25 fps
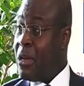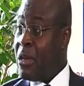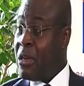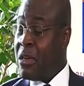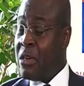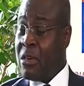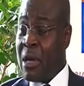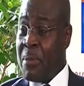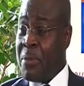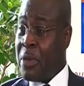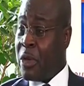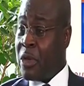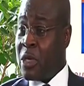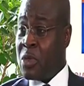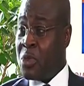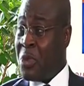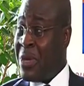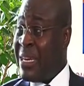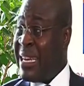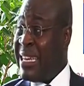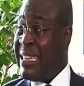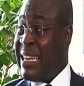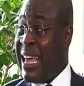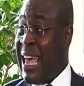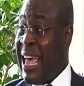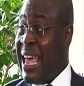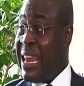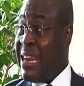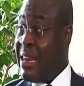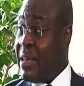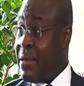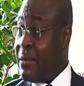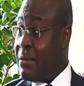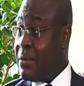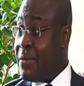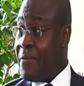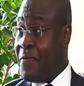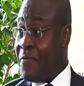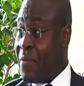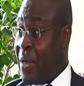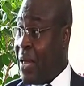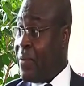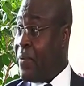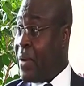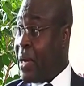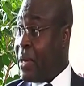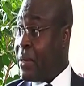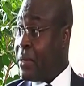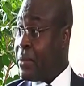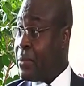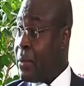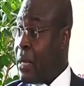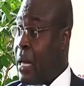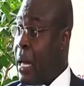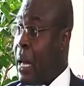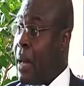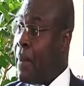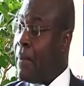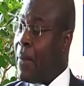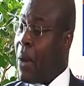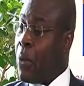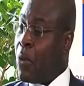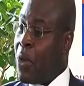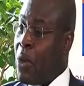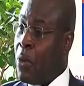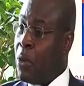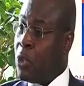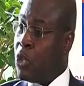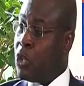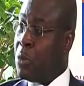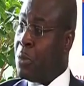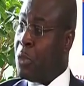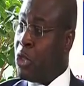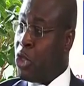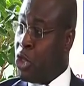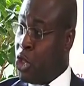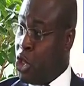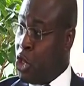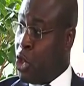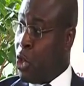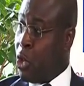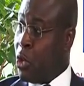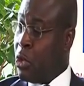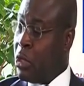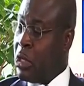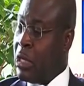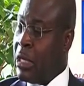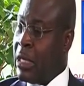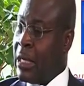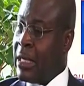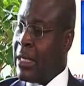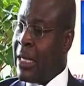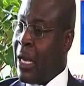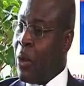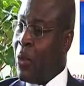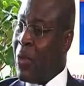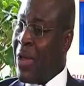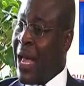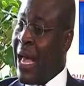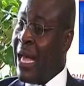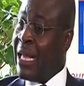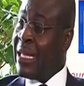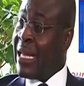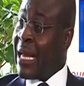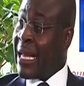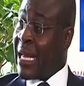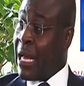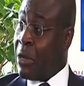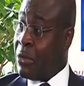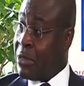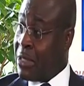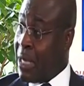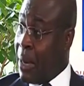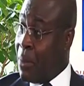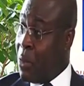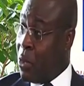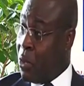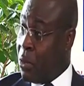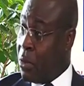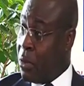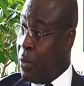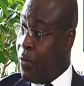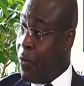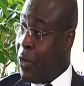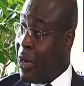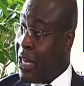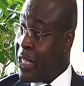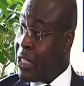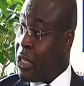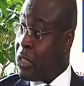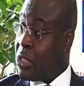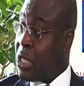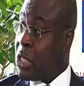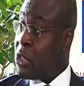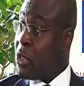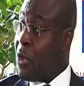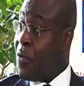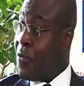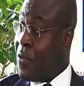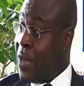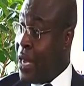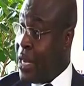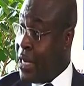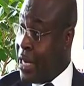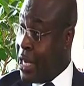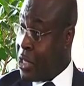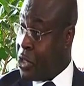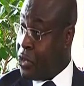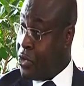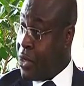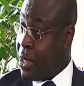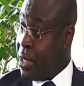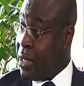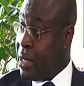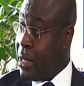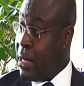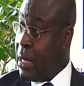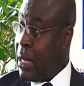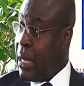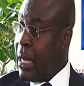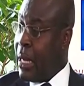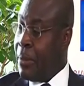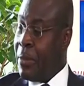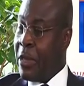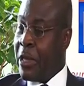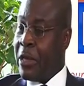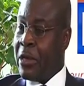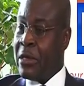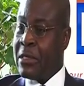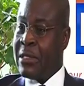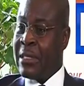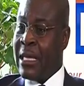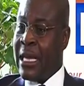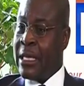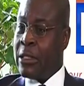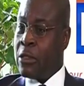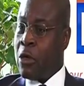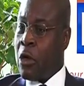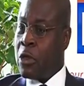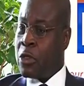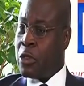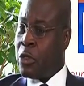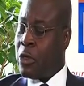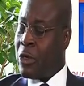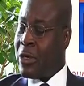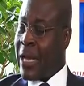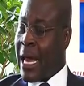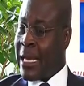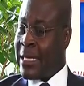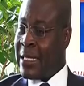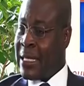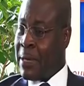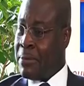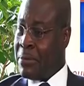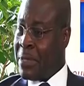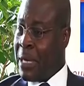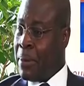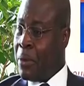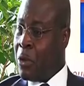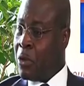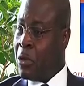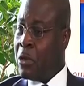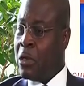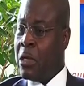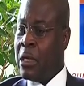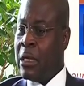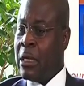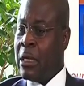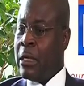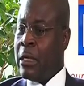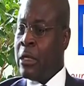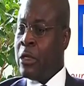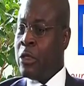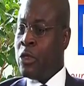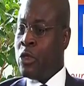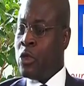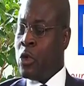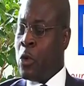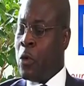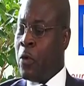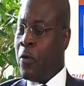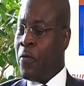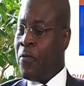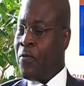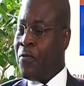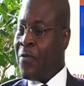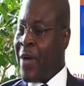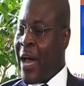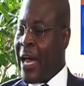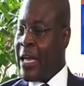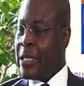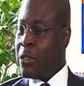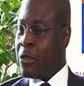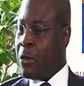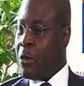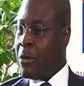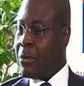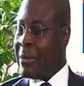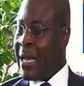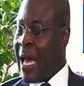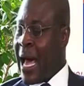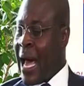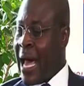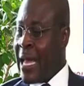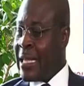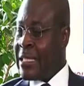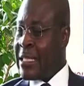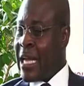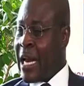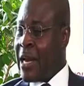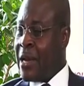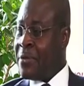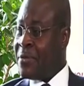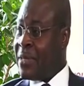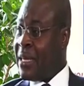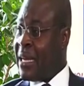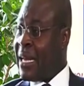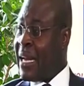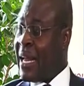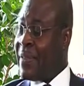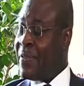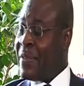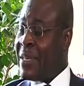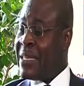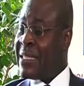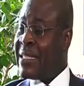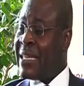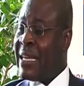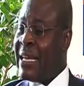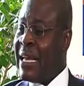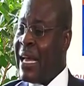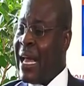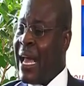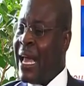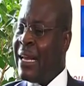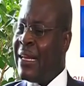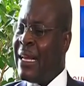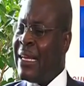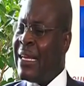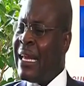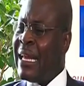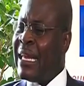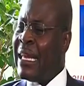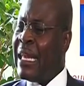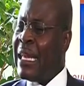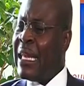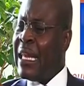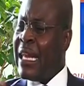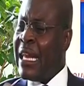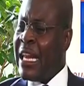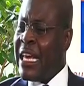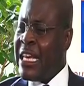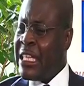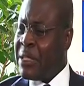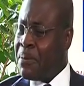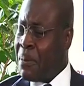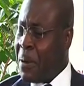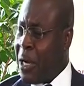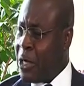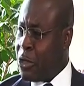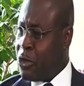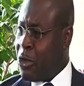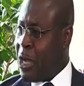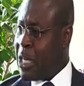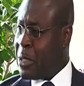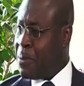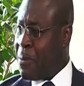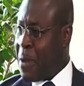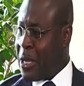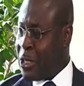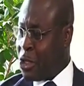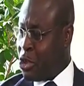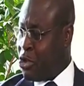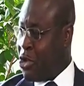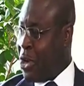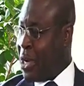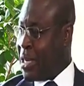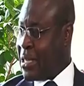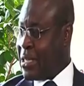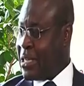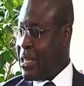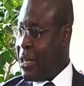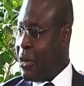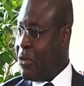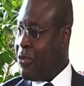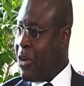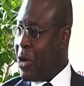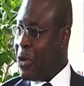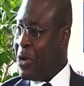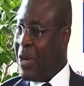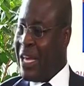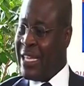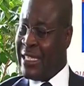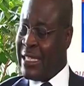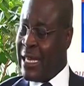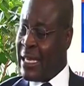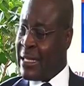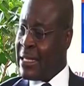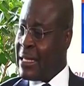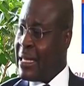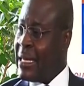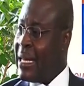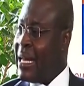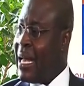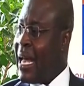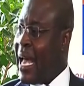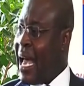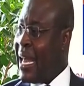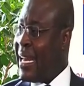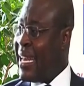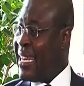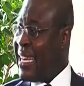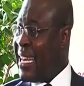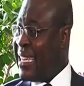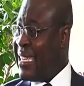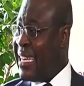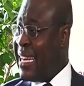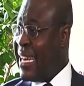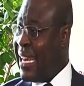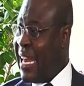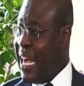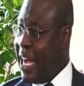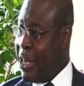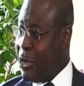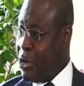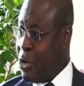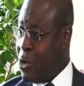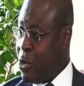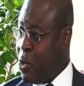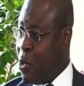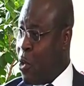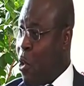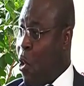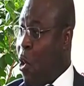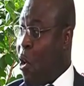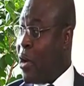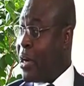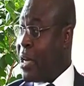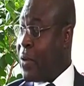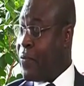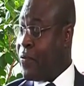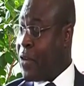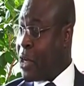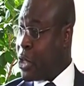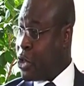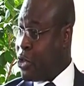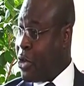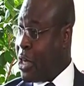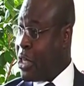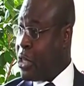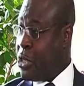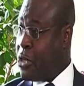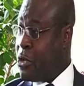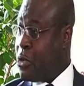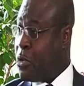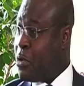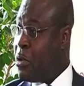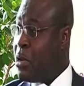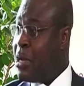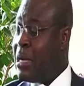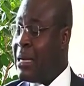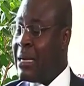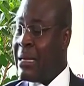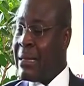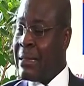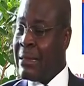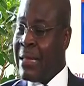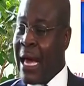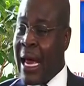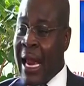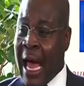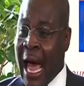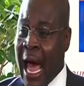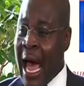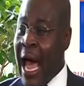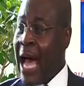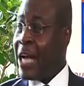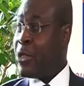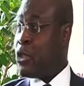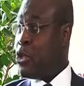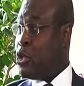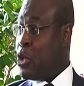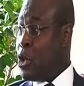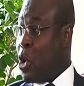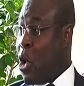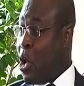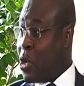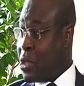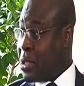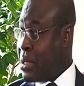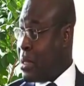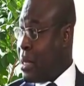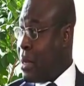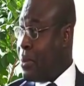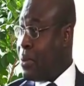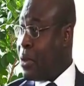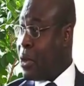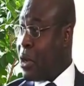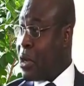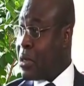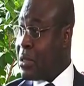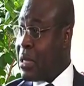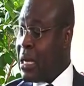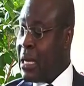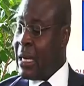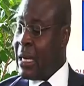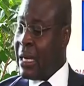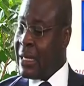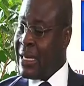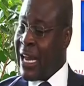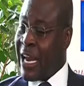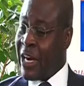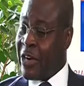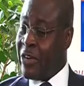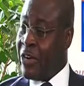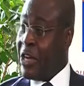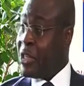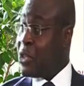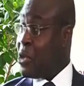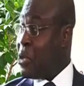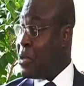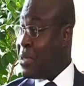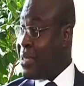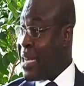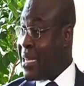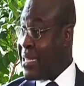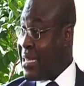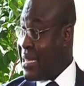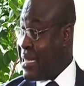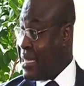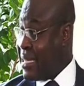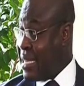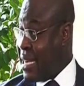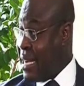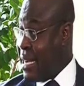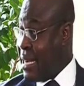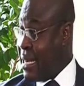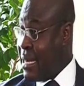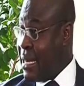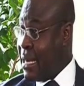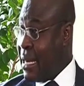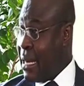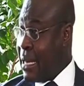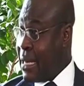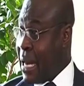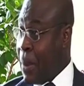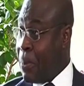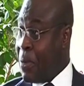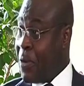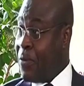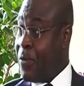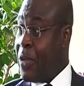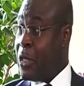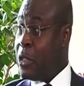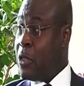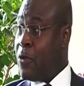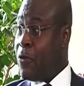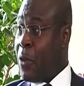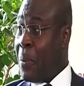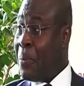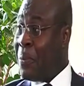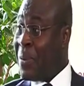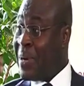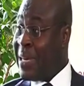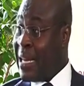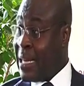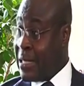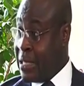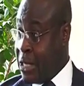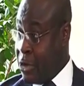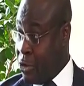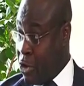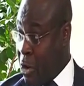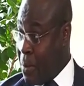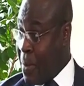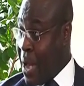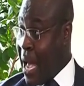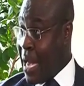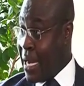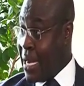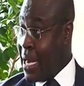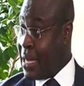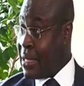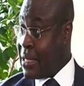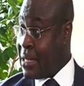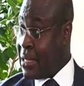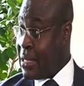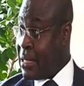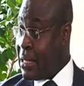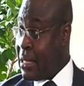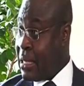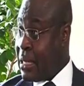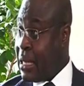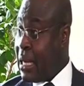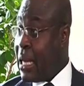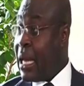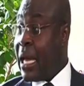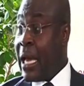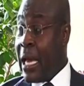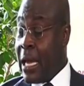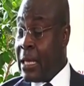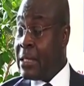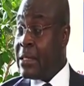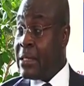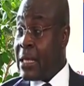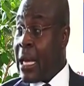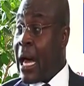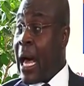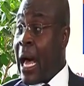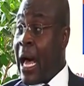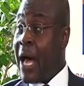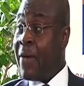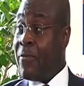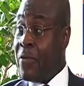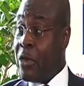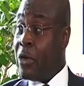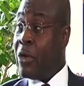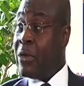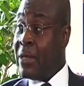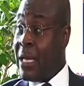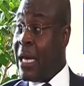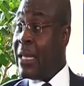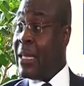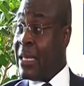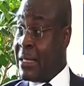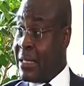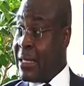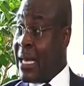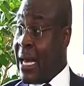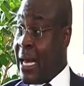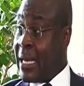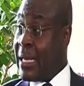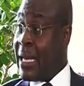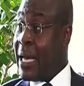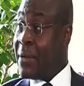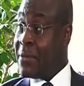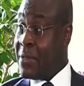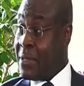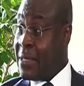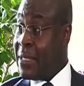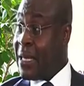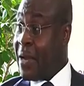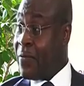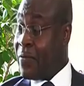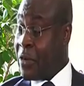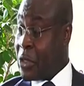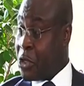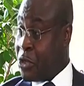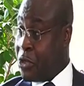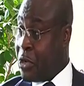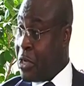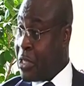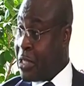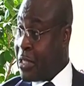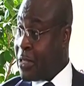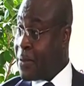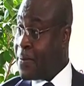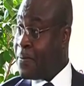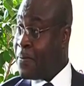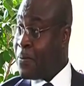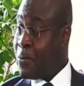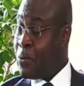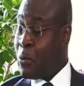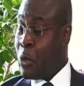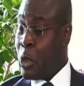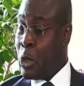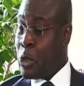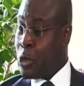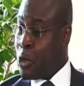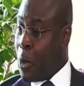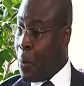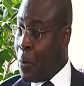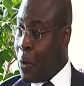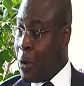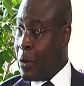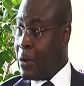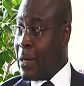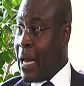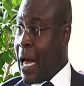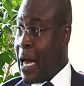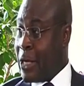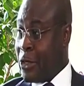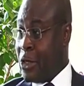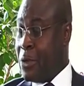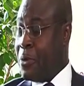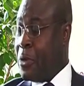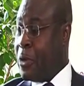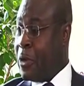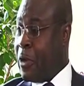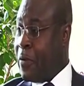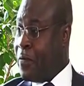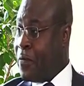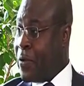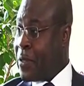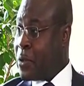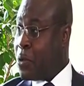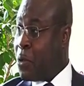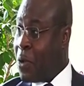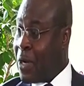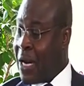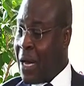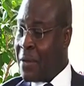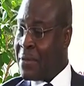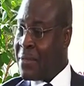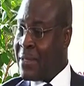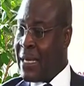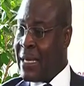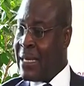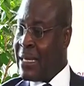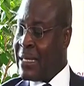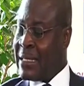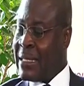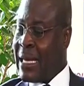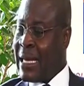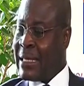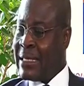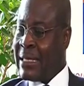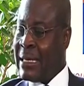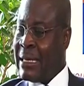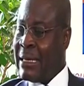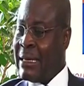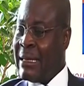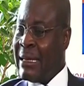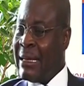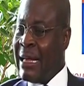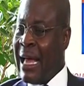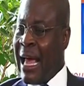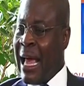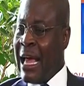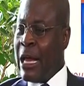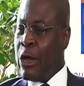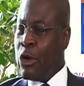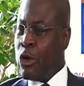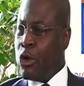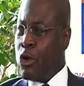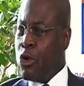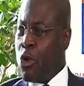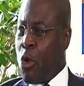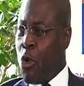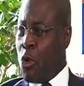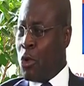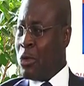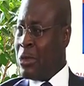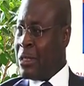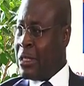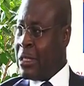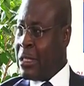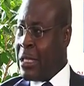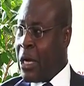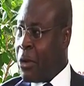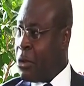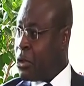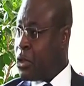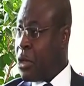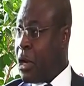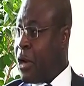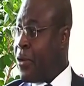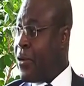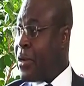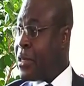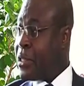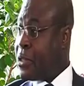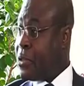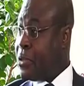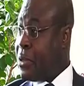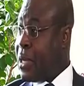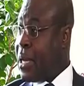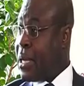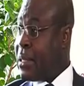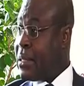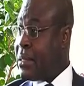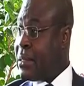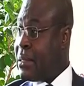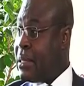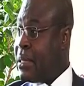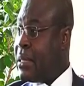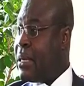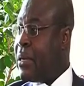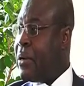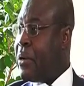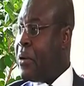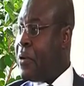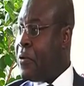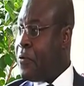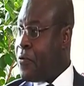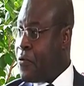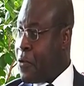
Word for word: Not because we need any favor, but we want to be sure that we are held accountable for the success of industry. Mm. Because it's also not acceptable to fight on high tariffs and other things. And then the least place you expect stress, regulators, and then they delay you or they frustrate you. That adds to cost because that creates uncertainty that prevents you from predicting your market. And I have been on the other side. I've seen that frustration. So upon assuming office, what I've said is that no, zero tolerance to that. Mm.